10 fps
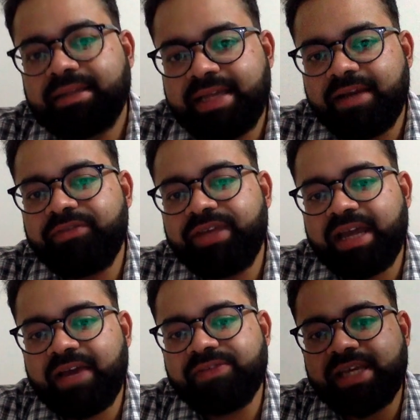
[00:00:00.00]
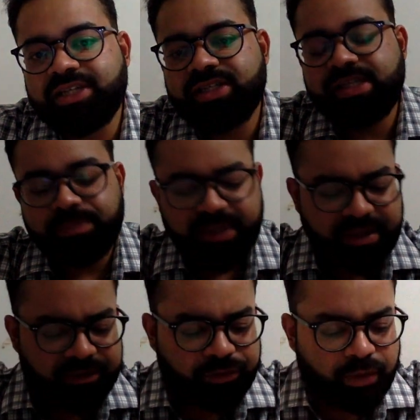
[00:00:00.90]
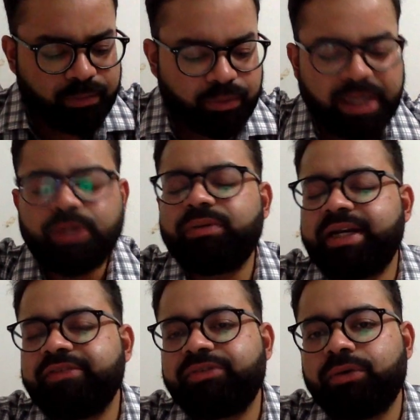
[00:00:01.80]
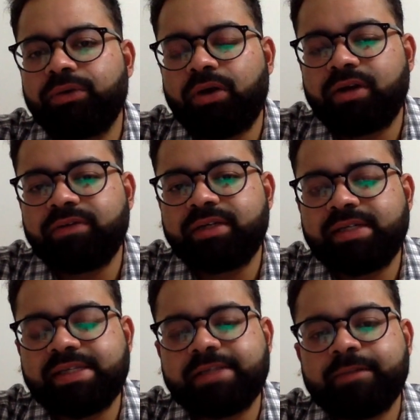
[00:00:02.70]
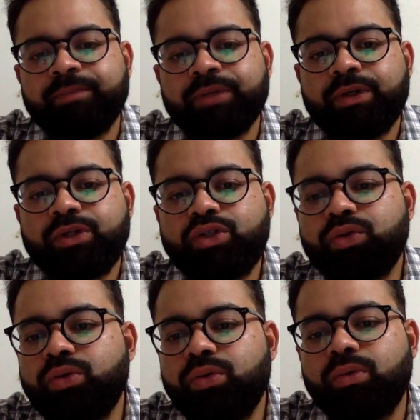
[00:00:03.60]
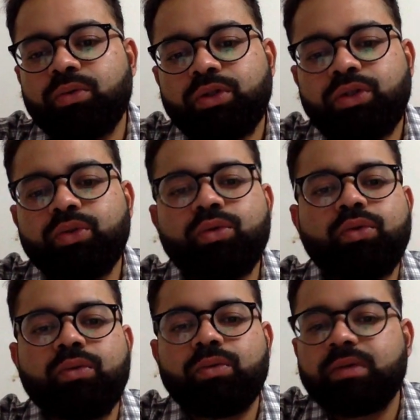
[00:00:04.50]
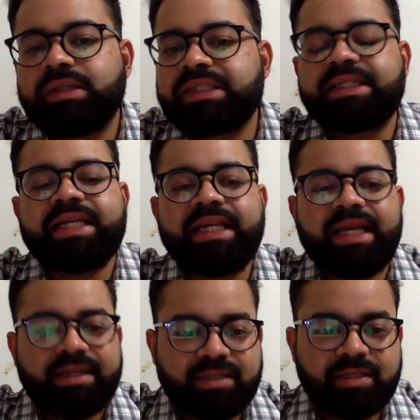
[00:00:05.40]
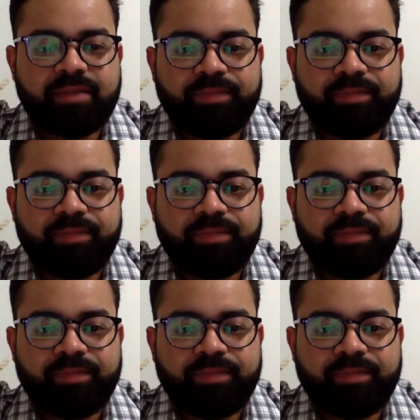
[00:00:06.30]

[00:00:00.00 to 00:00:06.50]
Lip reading: Then we have sections beginning from 124 onwards to 238.